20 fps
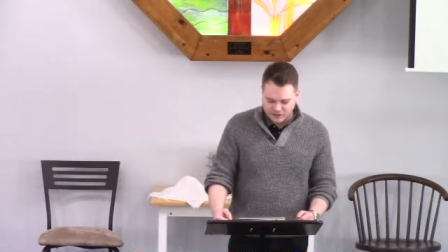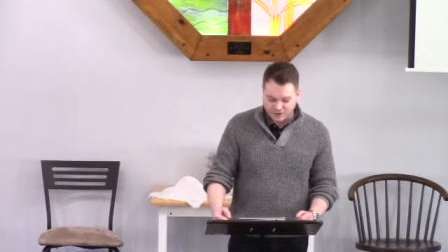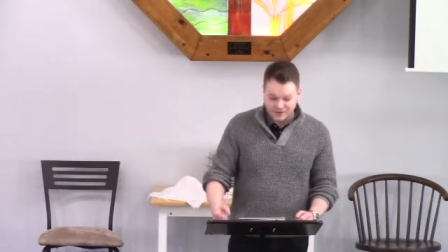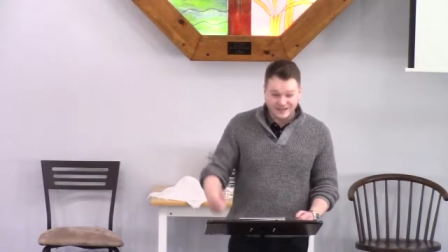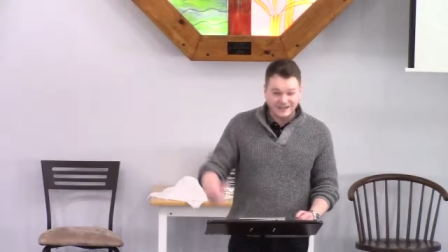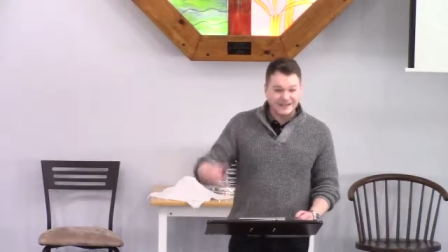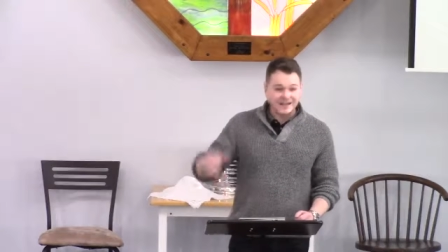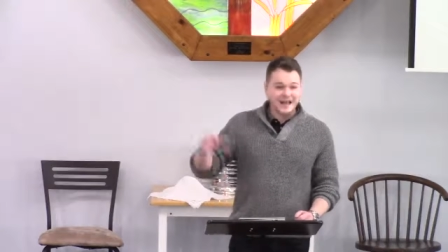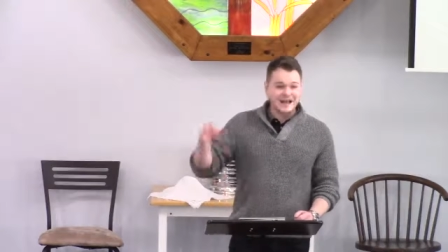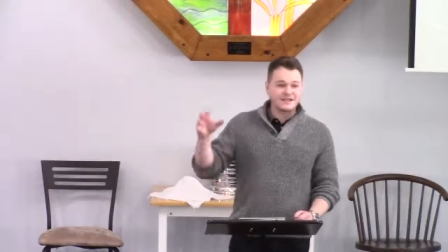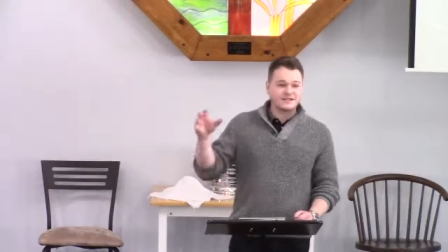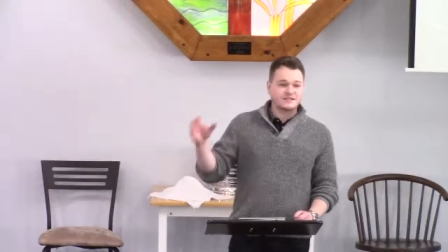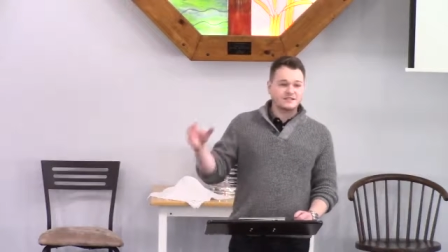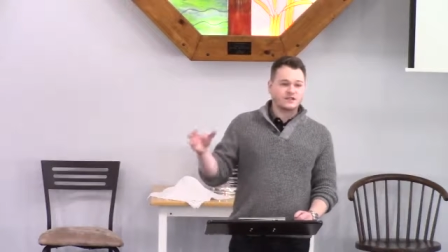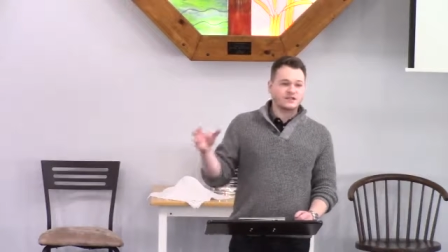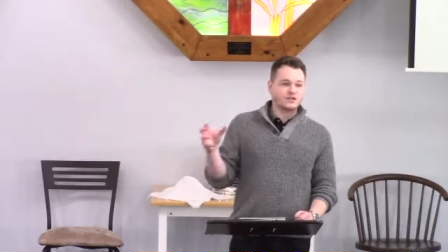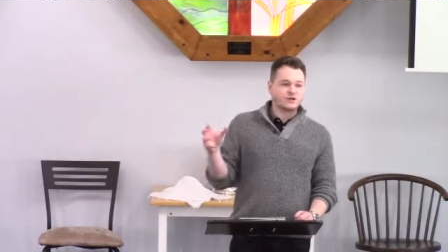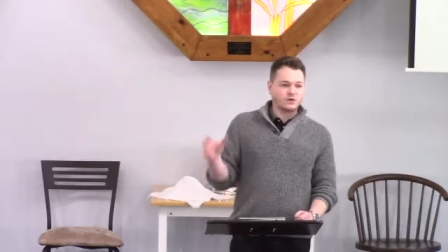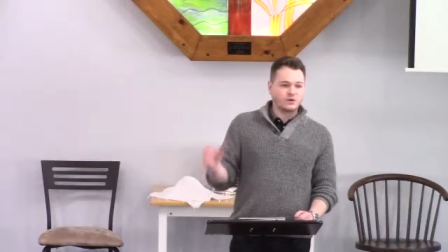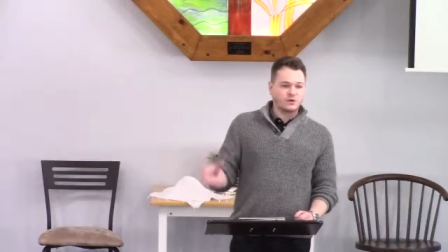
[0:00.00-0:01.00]
So he has
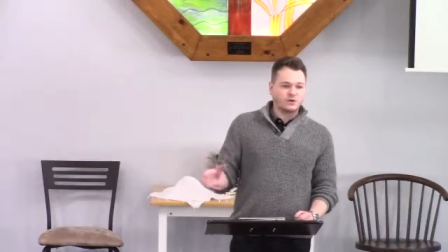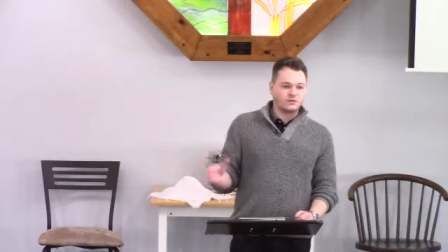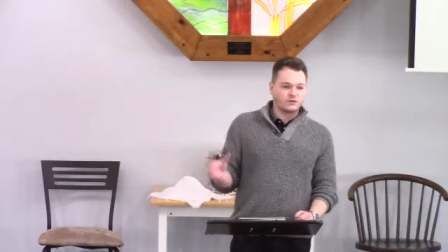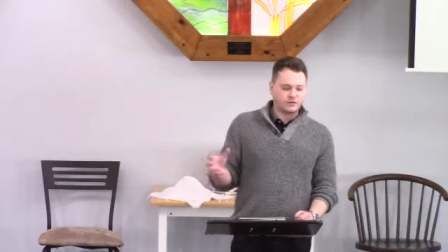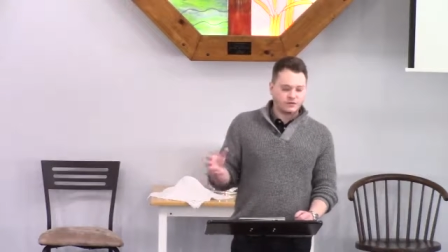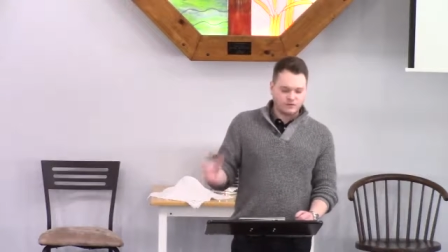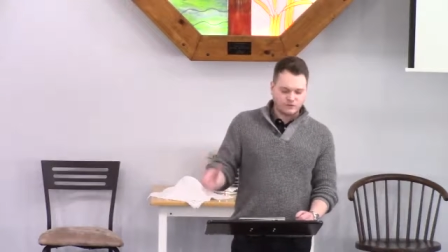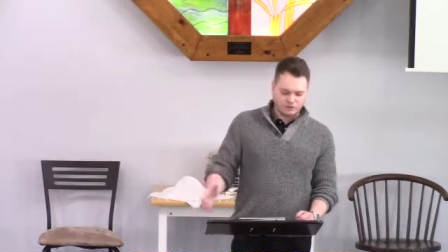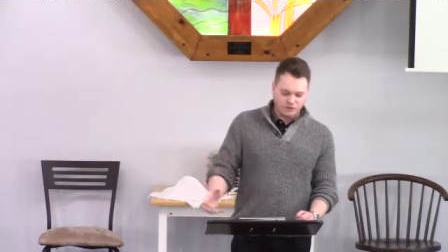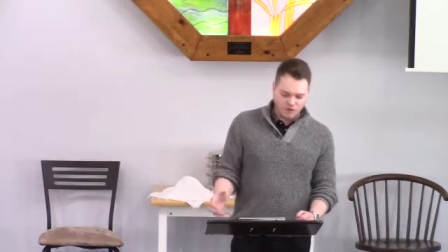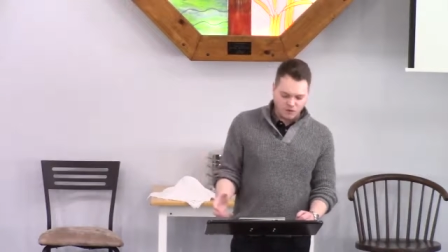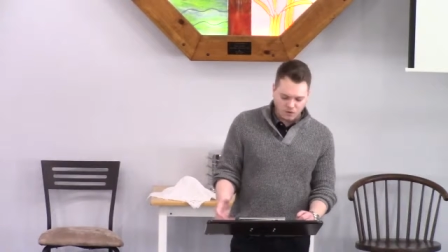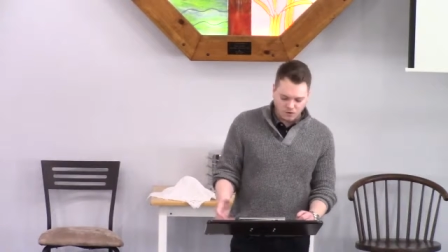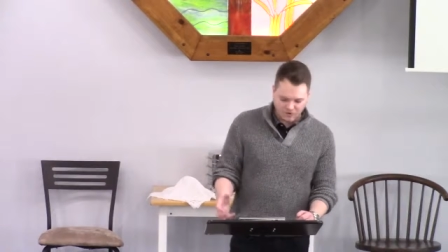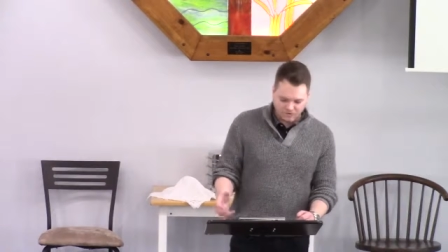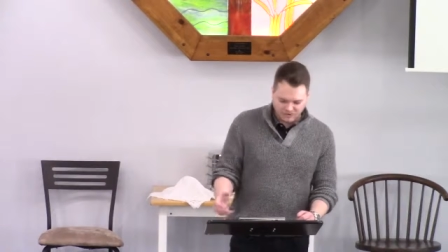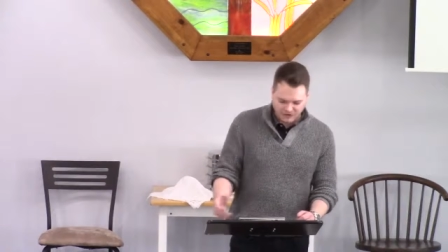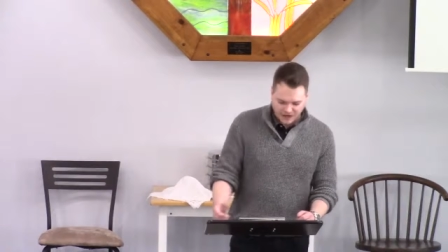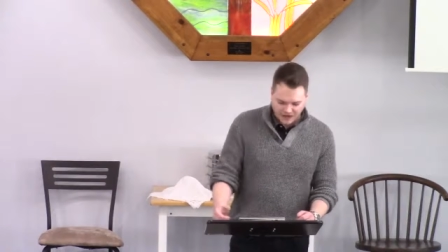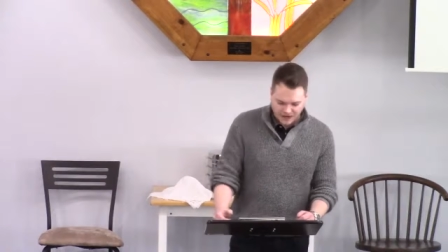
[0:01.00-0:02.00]
secured the throne
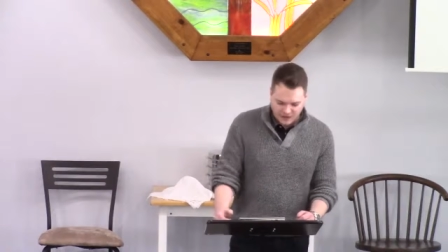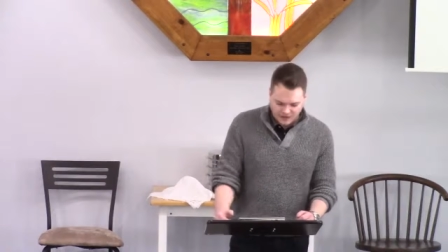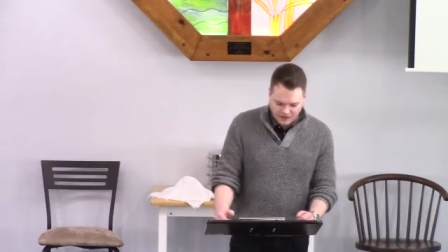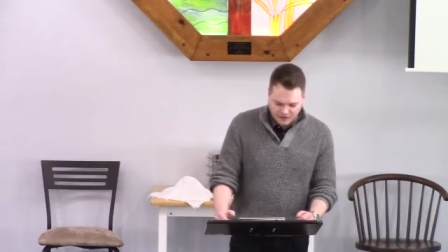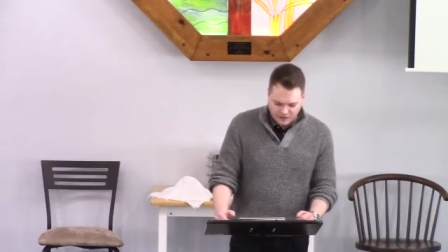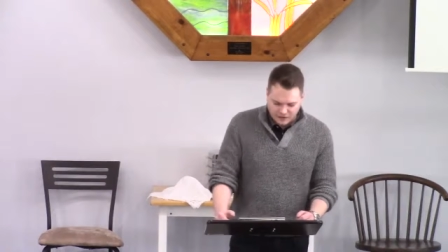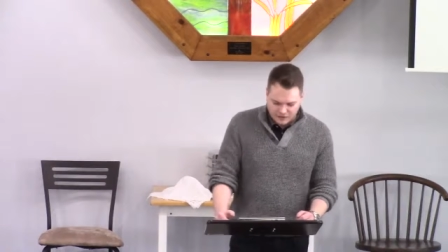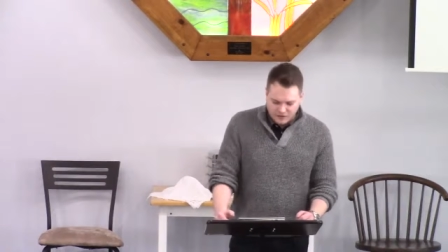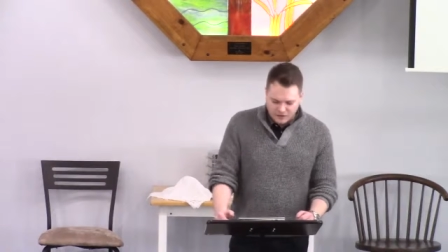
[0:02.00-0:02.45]
of God